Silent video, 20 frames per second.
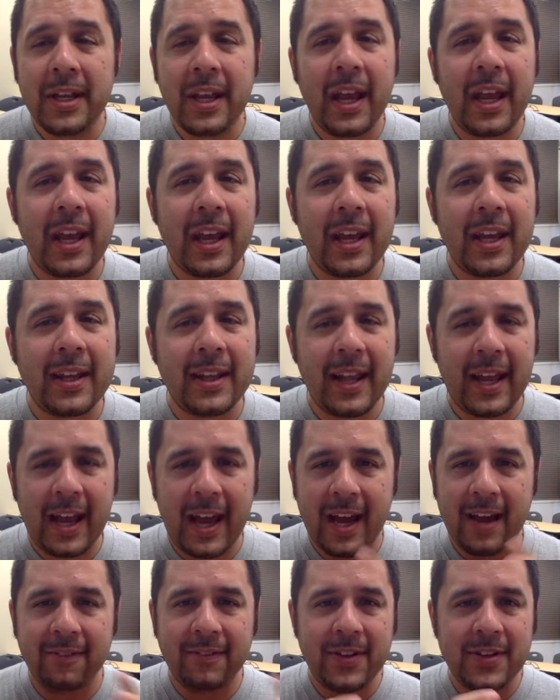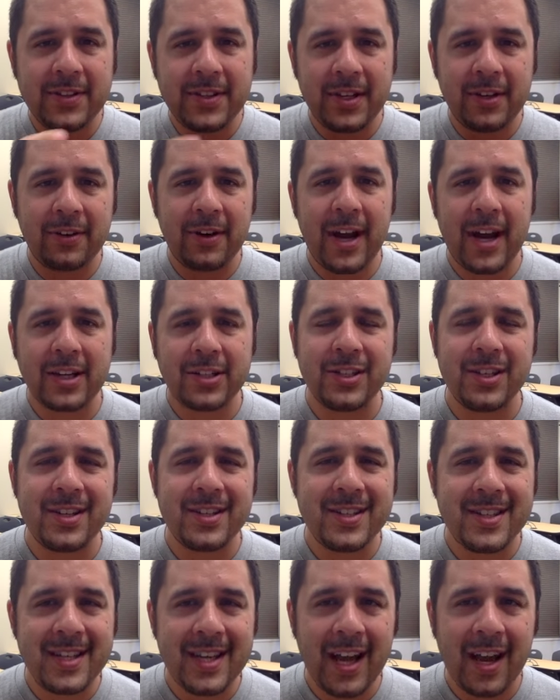and they have this interaction and
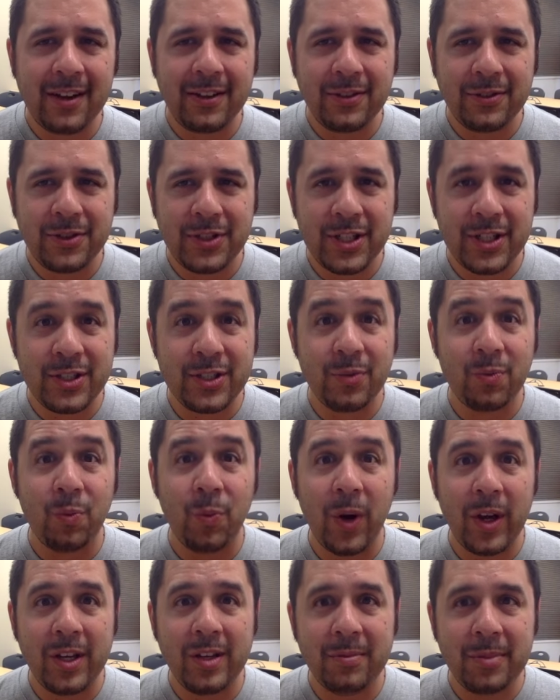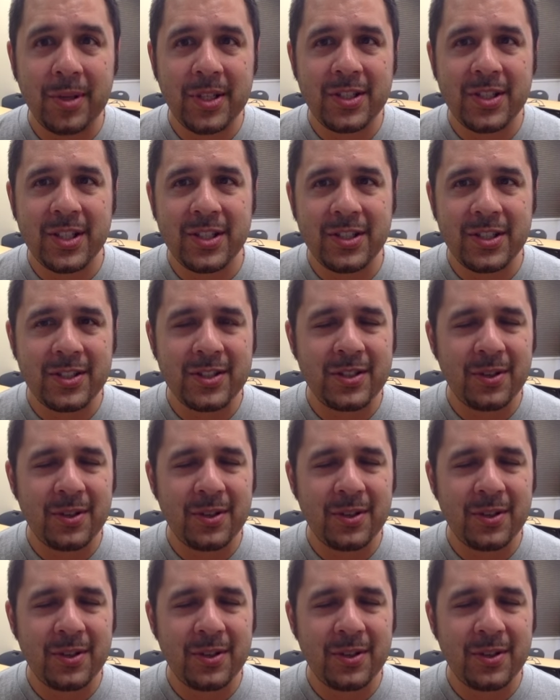see how you teach and what you've been teaching.